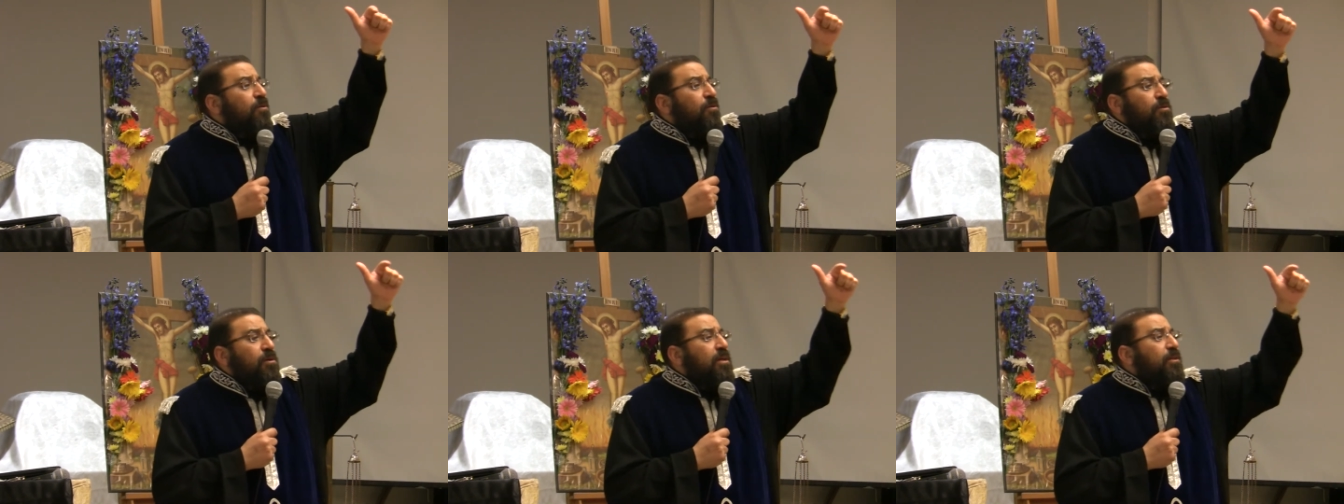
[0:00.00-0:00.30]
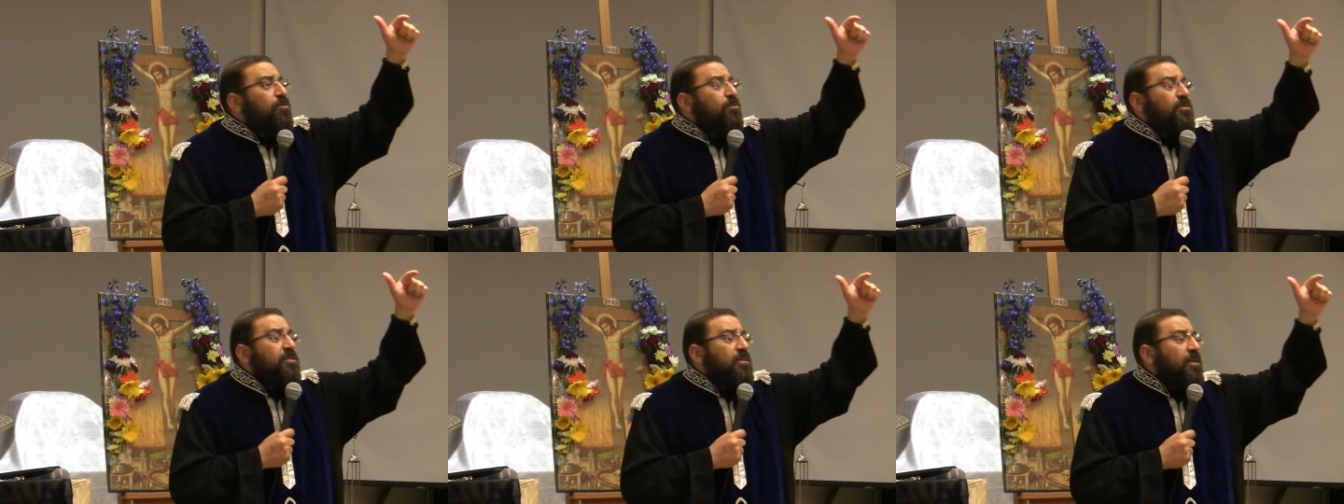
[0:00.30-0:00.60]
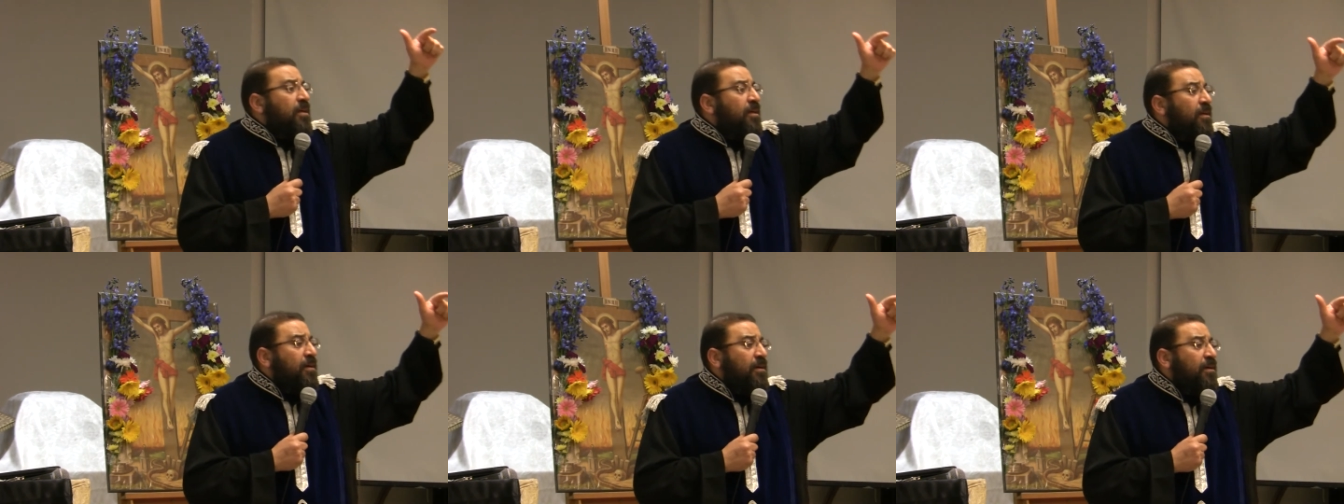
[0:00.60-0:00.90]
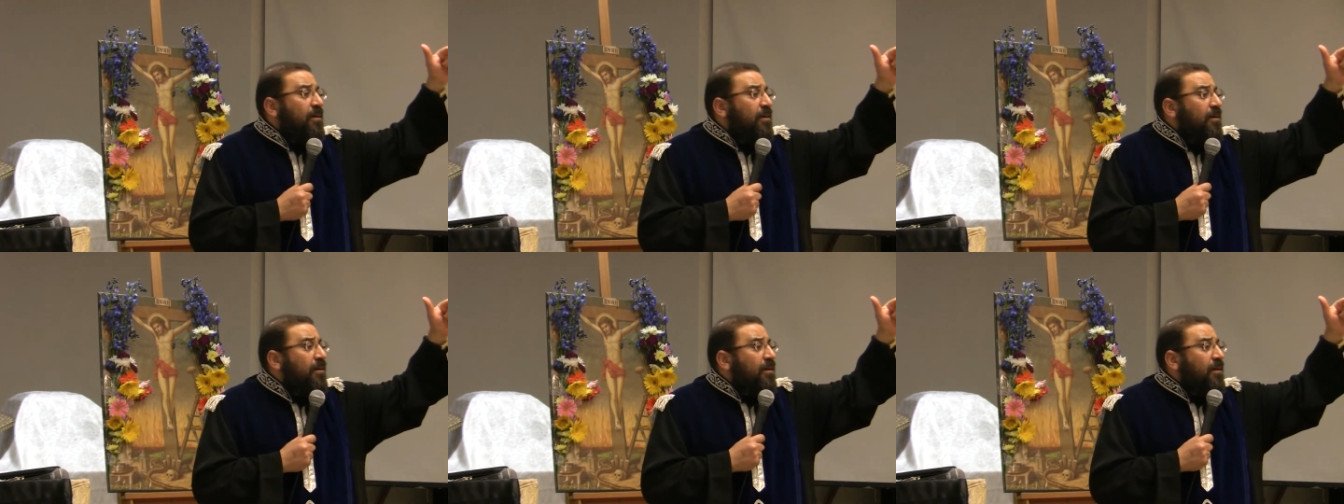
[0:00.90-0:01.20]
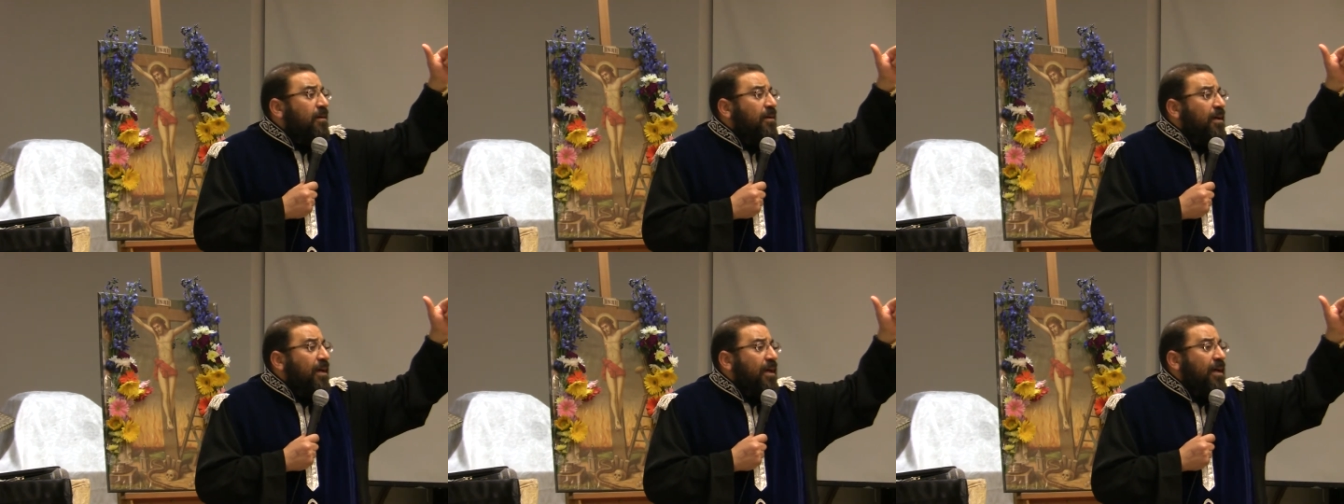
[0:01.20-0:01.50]
only to sing
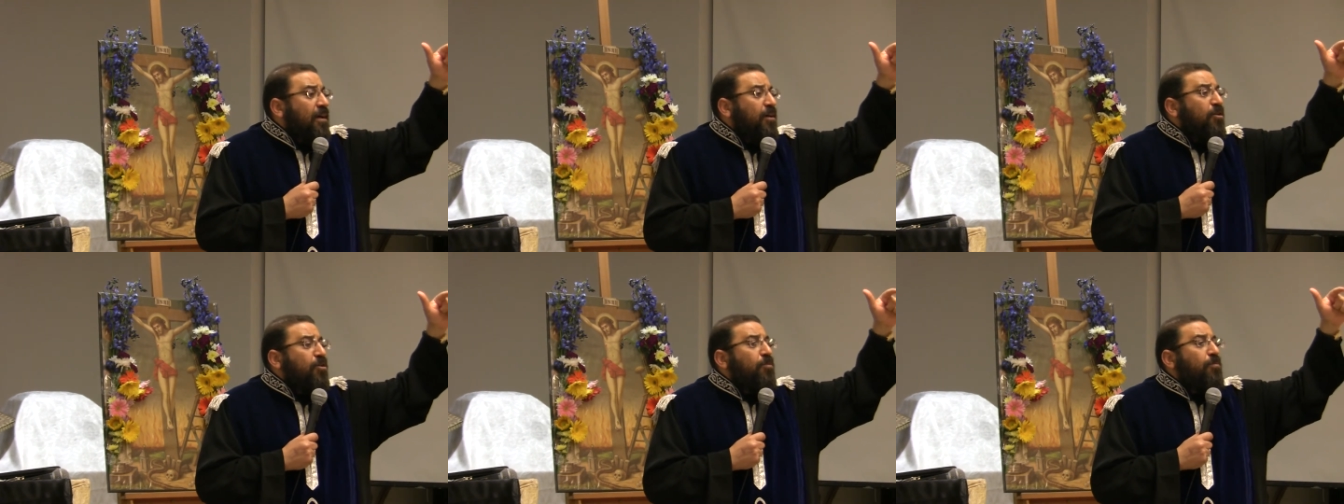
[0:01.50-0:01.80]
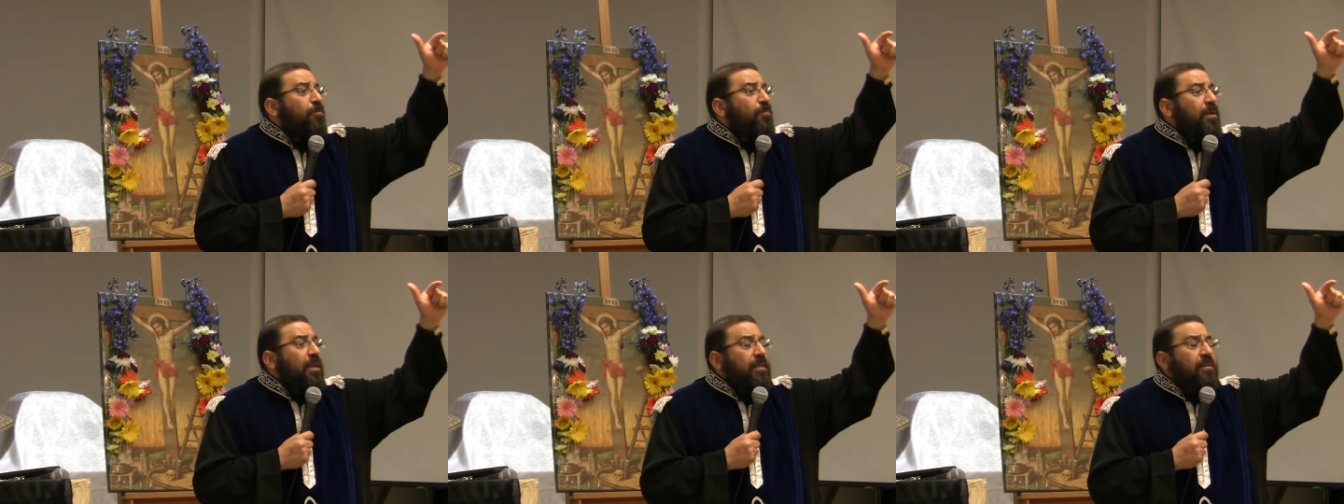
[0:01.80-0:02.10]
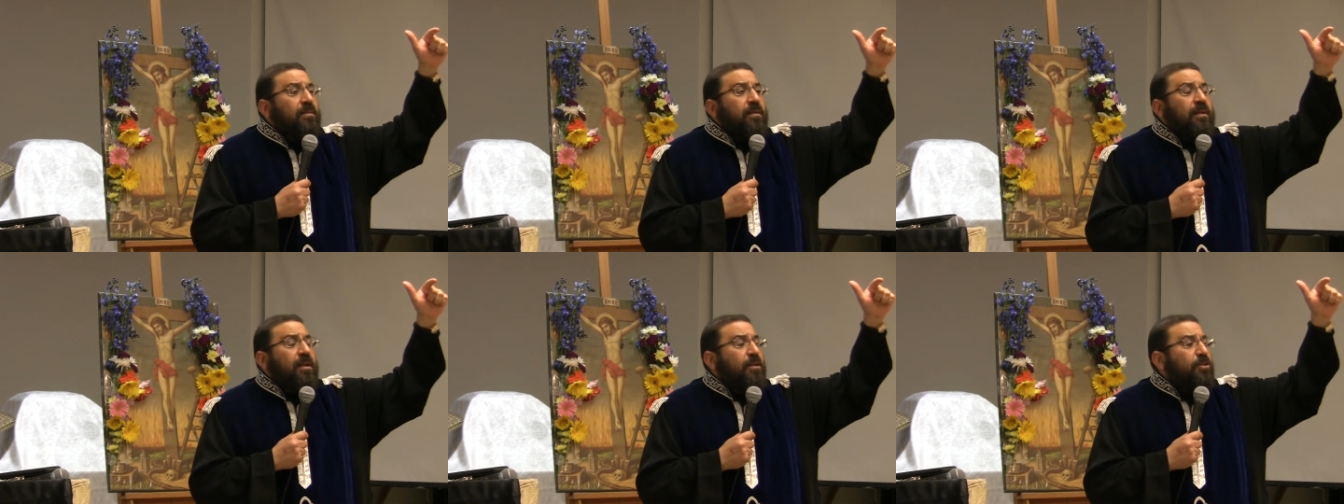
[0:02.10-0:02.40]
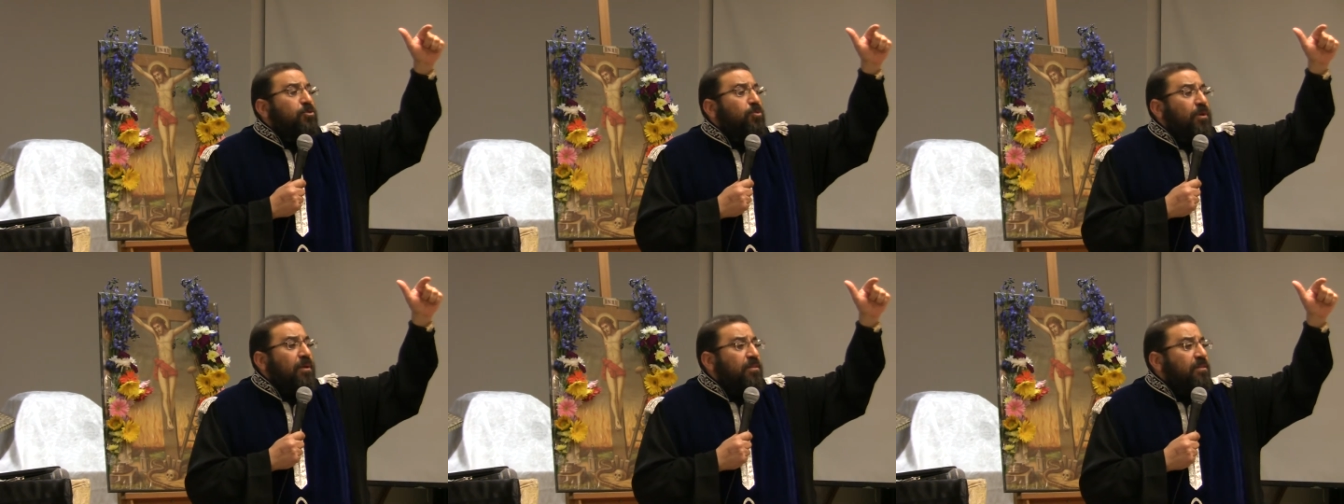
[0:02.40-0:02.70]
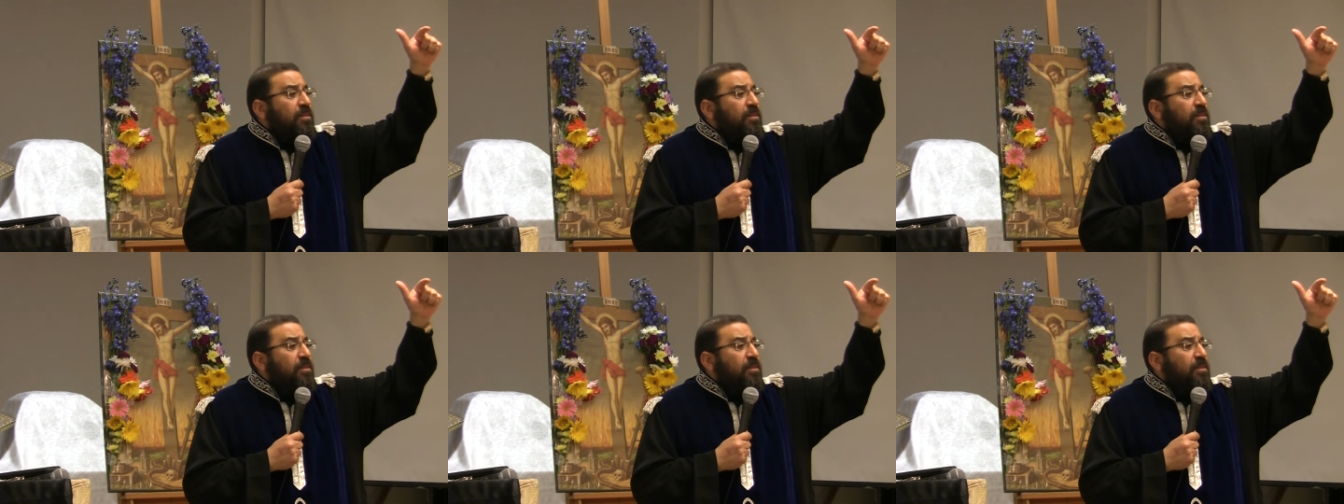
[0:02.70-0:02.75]
and complete the ritual